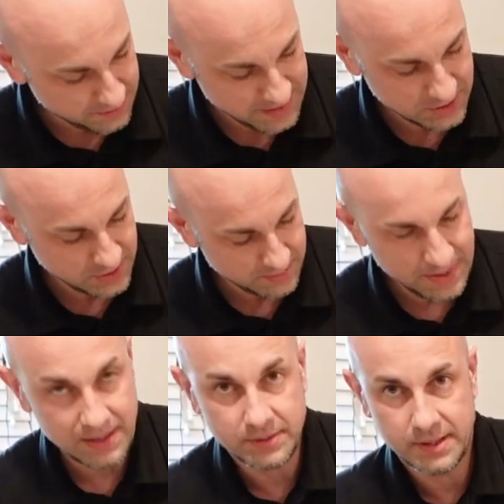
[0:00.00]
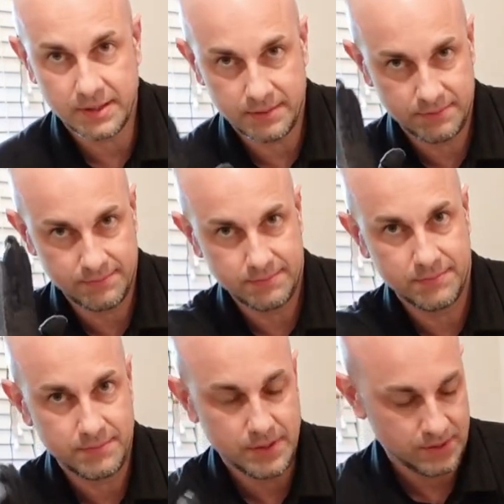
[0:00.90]
Make sure you mount it,
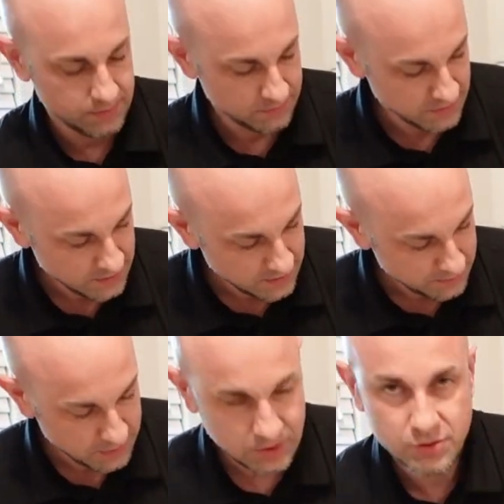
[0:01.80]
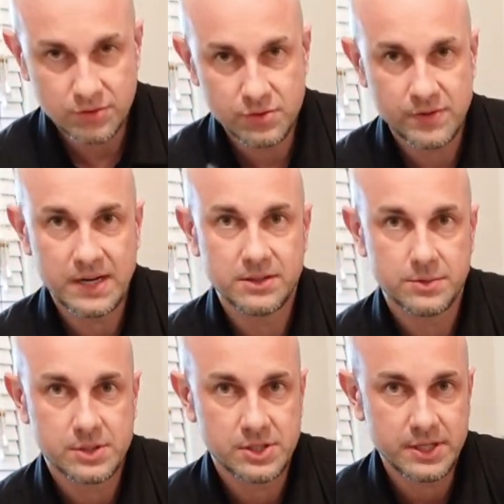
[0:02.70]
put the screws right
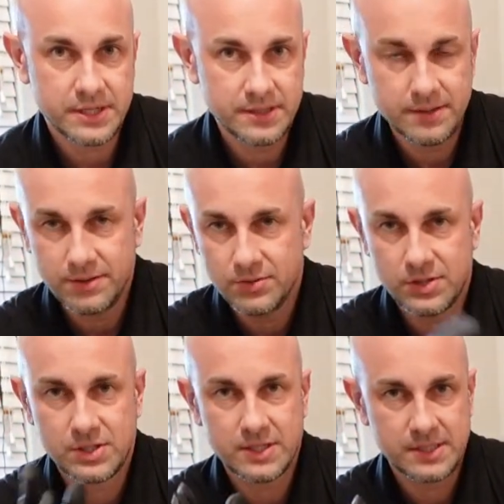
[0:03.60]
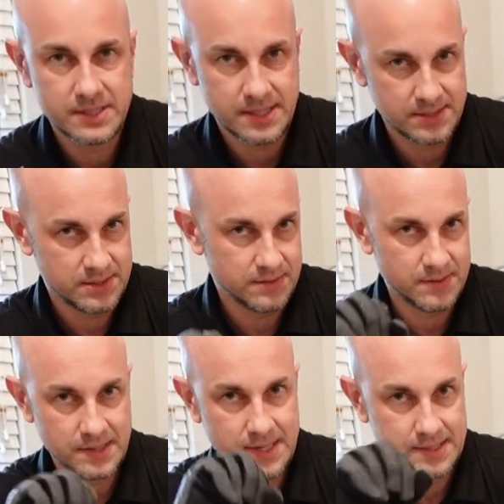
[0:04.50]
into a stud, use a stud
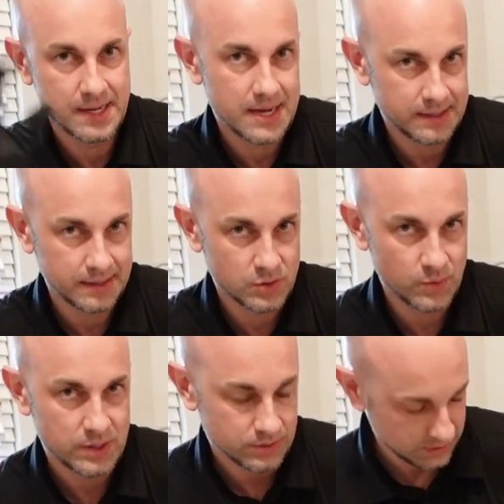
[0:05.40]
sensor, and knock as well to